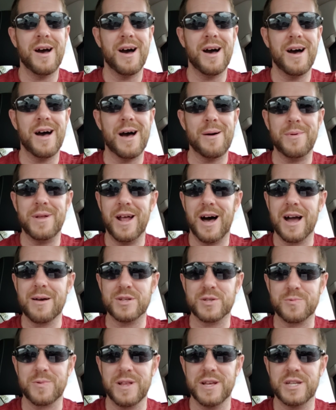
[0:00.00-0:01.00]

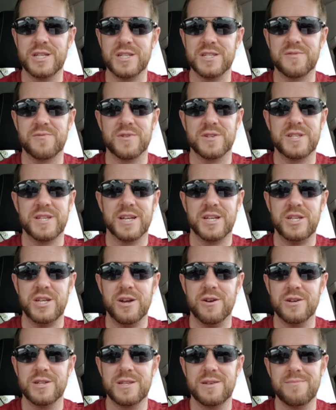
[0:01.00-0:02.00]
monogamous relationship for 6
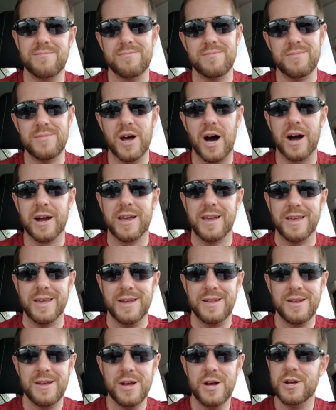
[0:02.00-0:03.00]
years, knocking
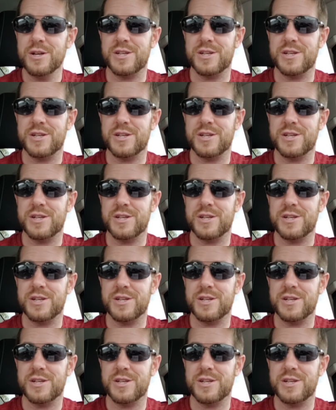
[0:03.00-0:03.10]
it.